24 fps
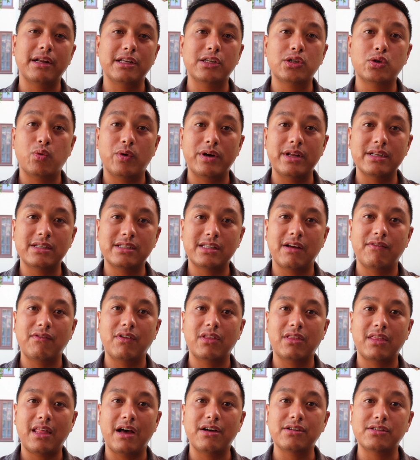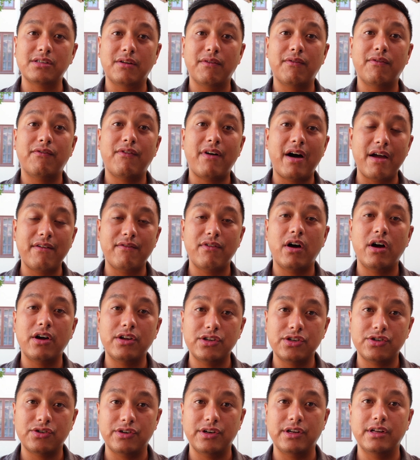in
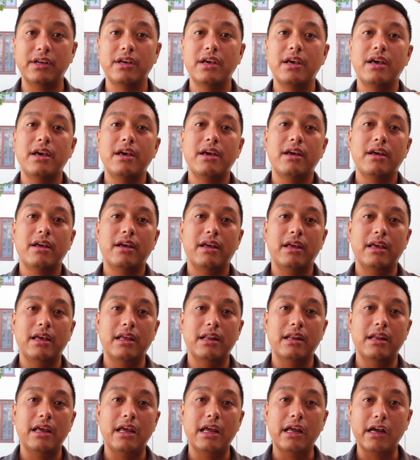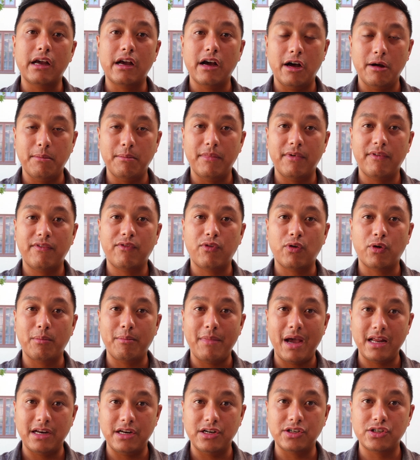$27,500 in income for
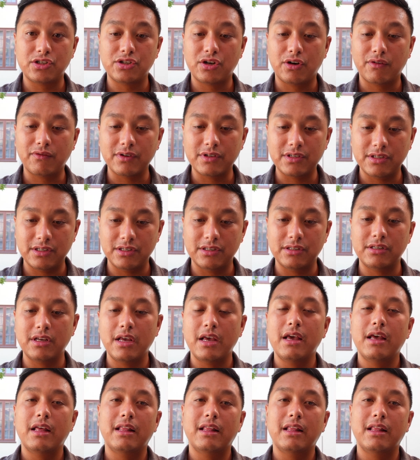managed services.